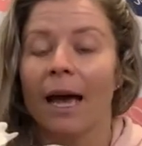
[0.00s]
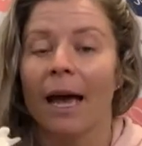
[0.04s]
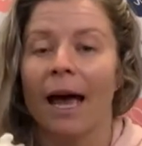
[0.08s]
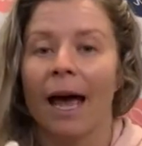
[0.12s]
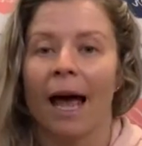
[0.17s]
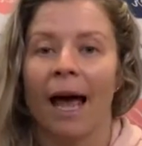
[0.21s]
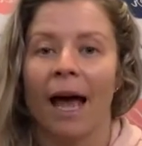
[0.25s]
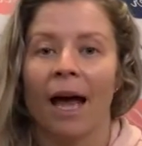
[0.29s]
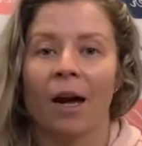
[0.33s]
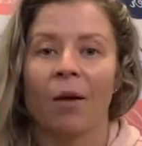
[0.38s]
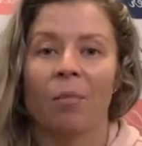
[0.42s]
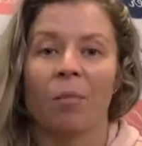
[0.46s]

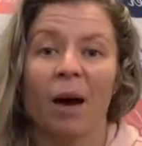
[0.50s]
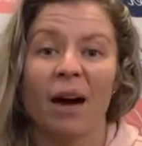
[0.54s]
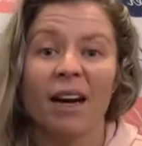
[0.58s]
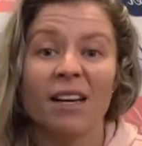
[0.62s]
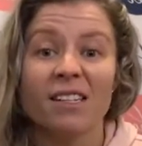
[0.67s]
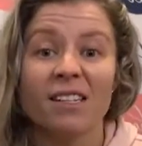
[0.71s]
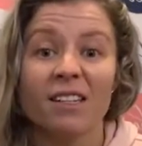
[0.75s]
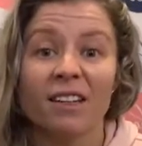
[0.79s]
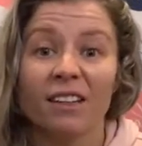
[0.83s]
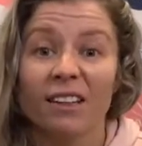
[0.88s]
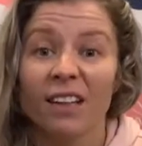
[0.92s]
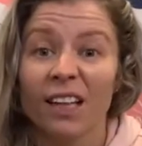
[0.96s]
And
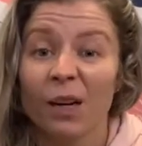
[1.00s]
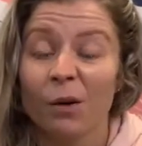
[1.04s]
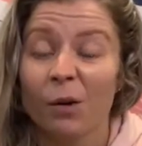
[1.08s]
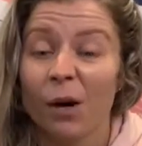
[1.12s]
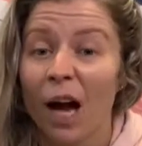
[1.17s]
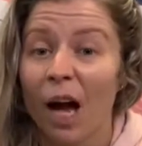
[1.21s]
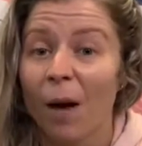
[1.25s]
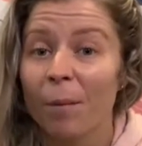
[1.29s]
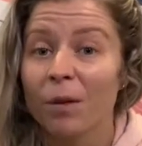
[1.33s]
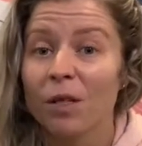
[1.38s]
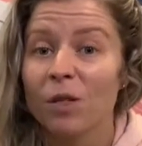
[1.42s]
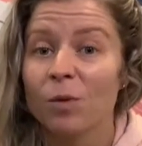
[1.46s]
basically what
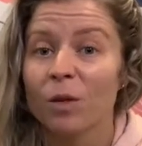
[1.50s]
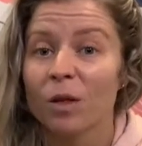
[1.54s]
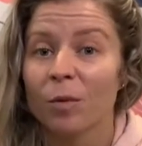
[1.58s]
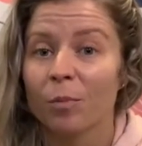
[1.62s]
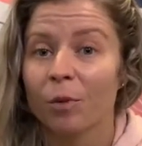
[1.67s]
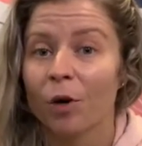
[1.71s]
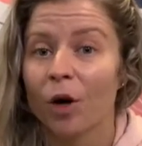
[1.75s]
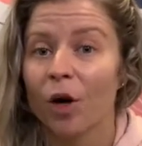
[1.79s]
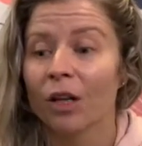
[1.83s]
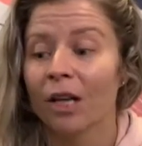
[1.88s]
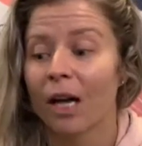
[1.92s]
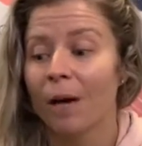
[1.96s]
happens with a
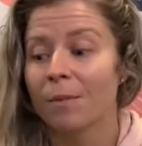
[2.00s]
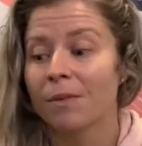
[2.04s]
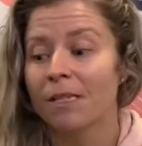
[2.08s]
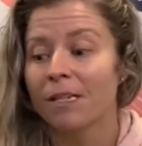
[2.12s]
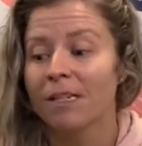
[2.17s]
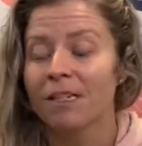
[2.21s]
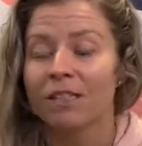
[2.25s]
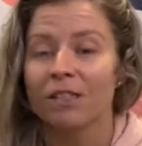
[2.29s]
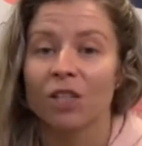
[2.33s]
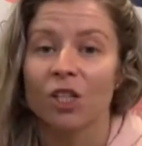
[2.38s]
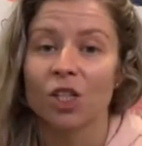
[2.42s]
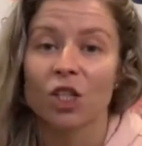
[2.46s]
prolapse
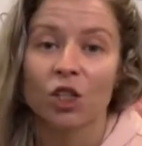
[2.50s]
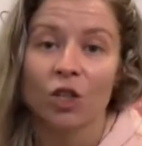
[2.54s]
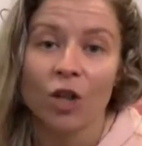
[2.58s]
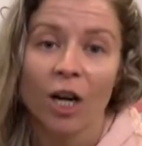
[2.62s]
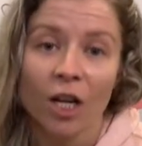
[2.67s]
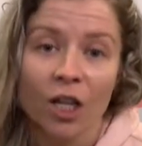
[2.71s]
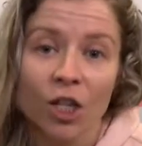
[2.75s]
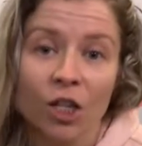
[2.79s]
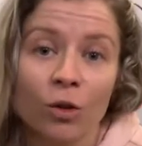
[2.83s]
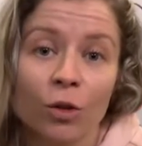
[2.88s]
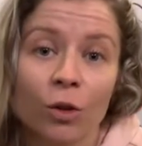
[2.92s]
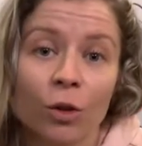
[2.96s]
is the
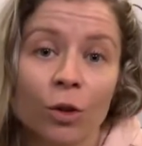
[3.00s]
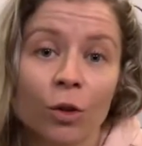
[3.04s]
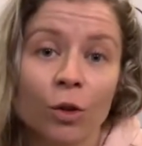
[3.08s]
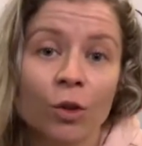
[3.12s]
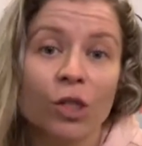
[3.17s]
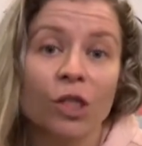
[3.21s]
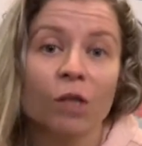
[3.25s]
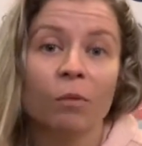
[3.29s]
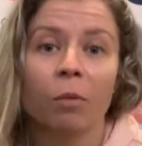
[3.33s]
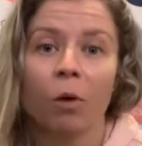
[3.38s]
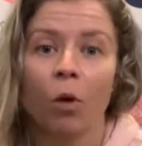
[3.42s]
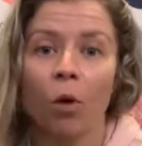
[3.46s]
structural
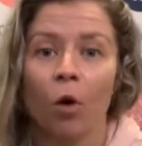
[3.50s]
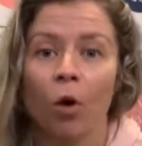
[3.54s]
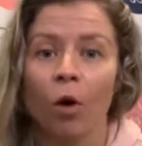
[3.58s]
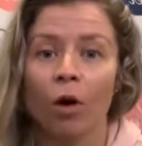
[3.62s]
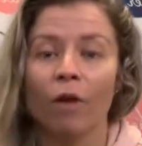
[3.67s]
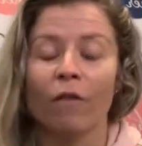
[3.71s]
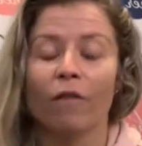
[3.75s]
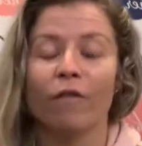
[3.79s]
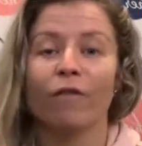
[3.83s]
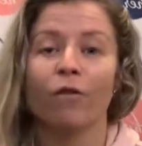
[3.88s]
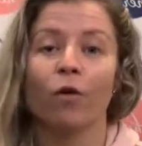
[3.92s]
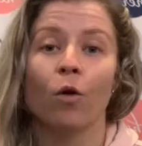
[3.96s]

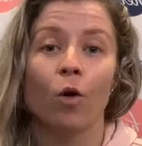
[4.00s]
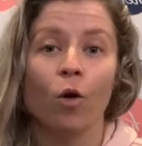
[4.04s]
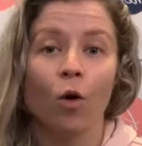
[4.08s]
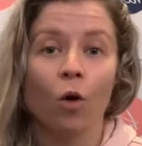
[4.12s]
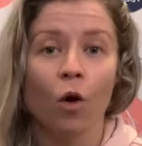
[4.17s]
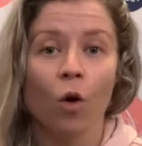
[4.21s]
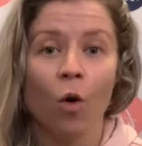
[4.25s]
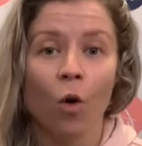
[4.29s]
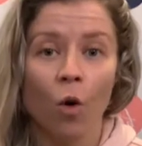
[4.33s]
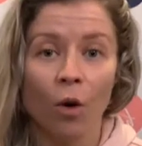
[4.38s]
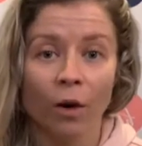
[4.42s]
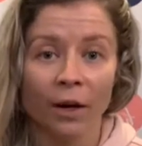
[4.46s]
support for
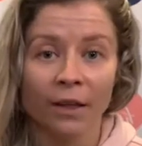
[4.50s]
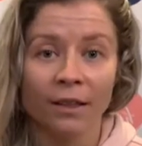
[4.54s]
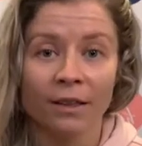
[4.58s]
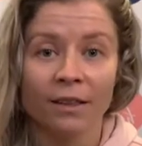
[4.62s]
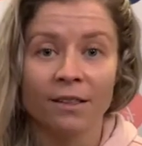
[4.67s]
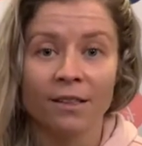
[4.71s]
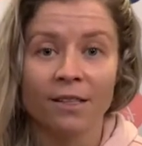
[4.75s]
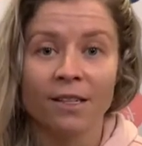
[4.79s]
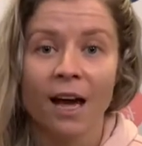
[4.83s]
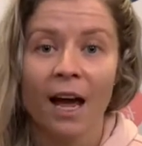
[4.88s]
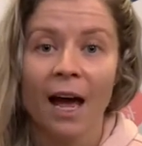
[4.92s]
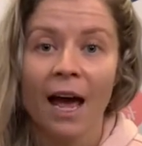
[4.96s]

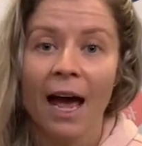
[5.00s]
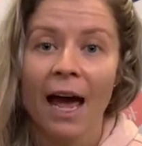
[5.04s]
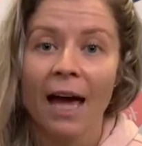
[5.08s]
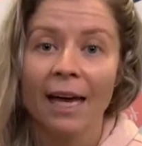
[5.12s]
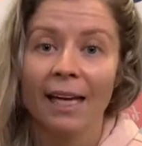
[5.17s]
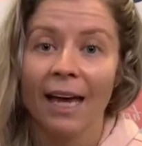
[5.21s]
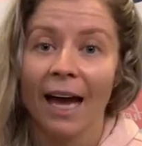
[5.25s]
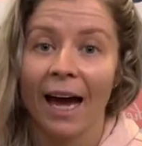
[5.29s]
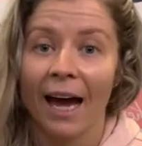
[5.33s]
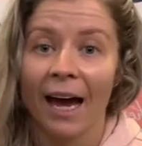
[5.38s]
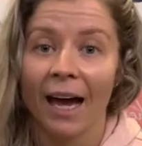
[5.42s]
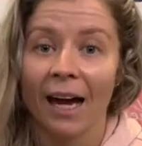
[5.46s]
organs
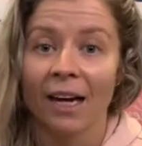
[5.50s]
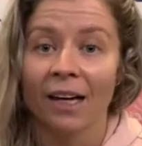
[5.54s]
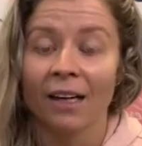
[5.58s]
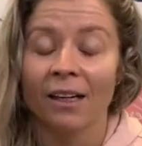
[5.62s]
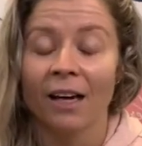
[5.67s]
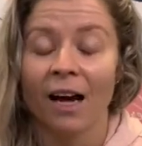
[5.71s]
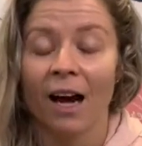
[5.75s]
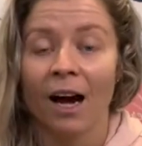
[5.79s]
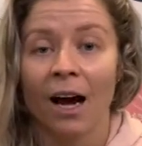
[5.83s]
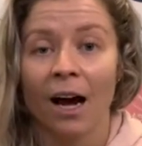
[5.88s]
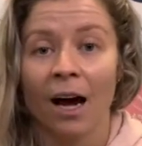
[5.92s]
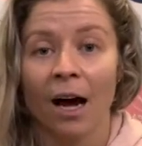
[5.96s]
can